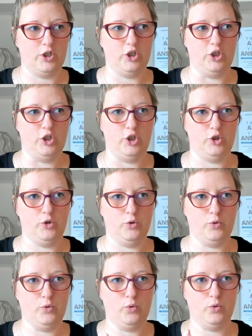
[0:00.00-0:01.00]

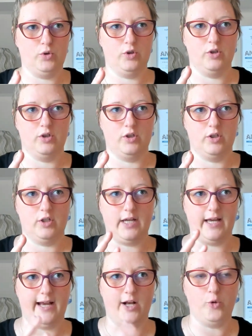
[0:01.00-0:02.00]
you
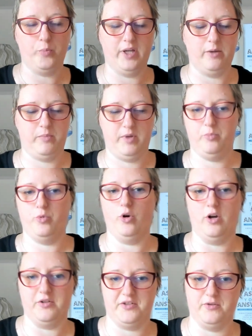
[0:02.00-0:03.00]
helping people
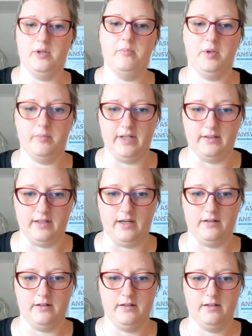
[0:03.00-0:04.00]
also implement
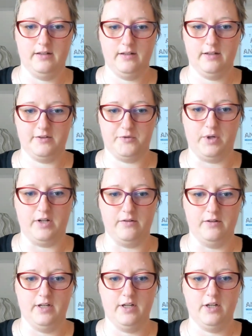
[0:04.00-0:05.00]
that as well.
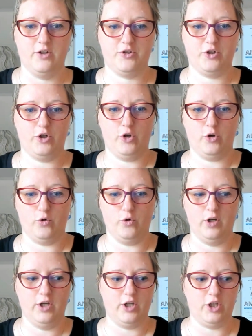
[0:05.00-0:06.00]

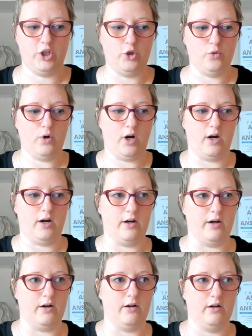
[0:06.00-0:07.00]
So you
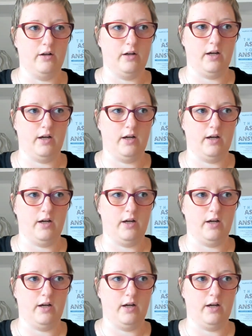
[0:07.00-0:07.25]
are